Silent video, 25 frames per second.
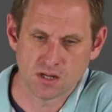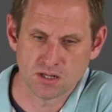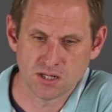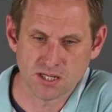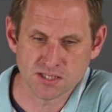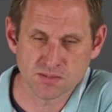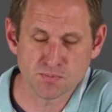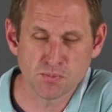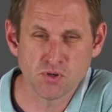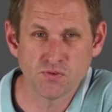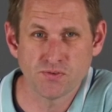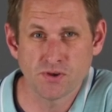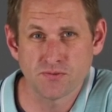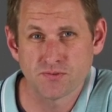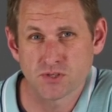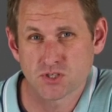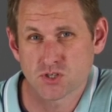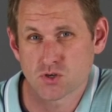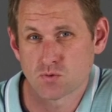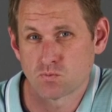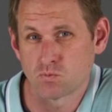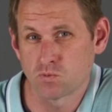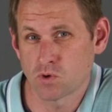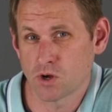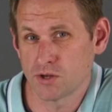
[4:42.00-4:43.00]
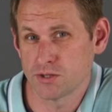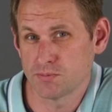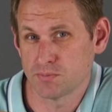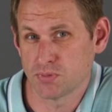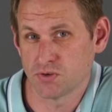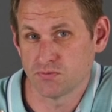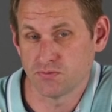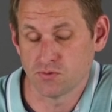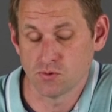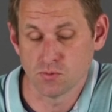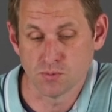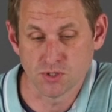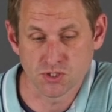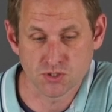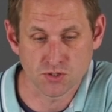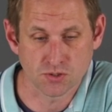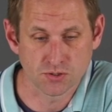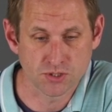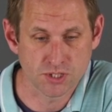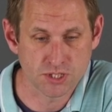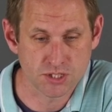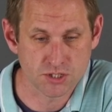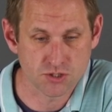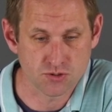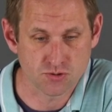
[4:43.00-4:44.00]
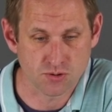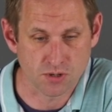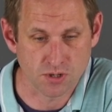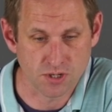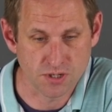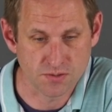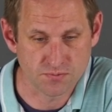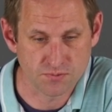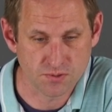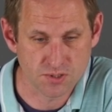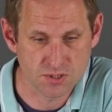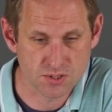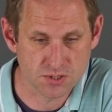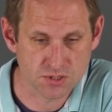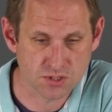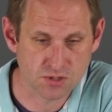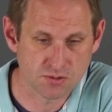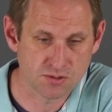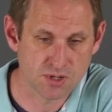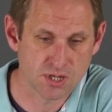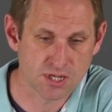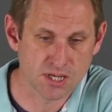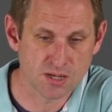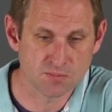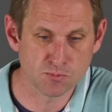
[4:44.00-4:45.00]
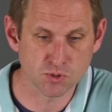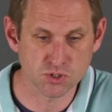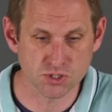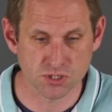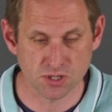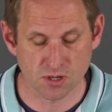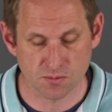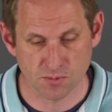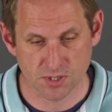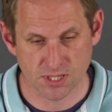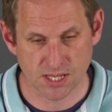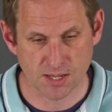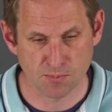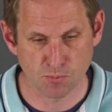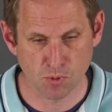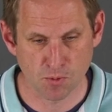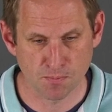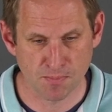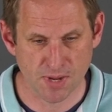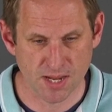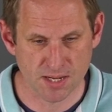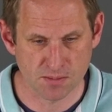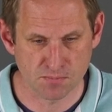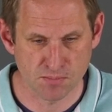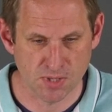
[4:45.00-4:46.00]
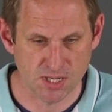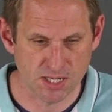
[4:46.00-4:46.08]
Uh, let's move over to write performance on this drive. So again, we'll start with the M1 Mac